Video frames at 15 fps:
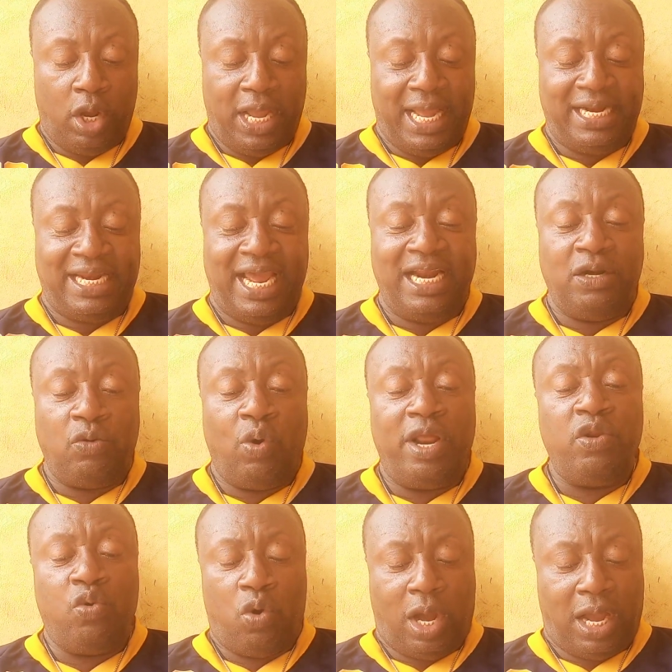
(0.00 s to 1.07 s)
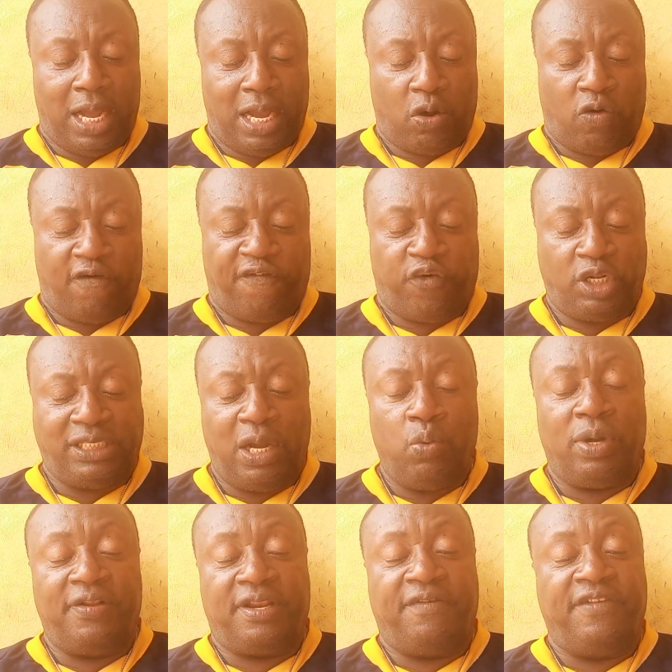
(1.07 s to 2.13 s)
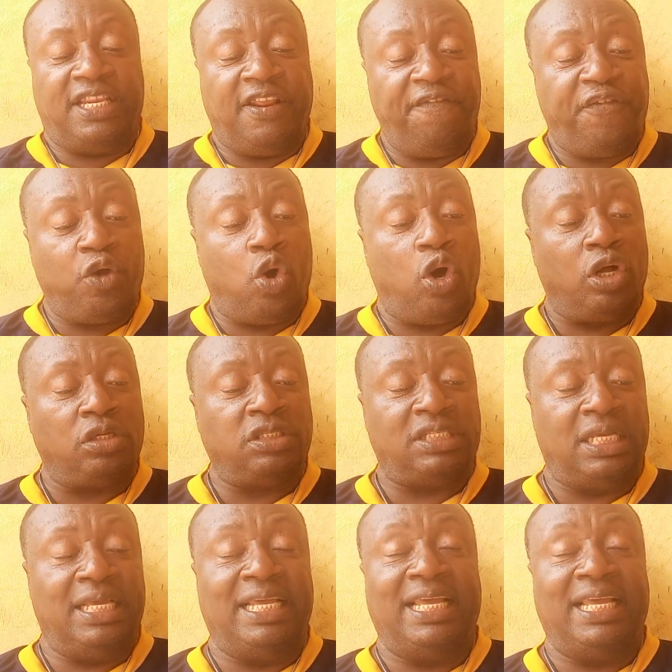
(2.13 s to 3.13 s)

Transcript: And then when you are confronted with difficult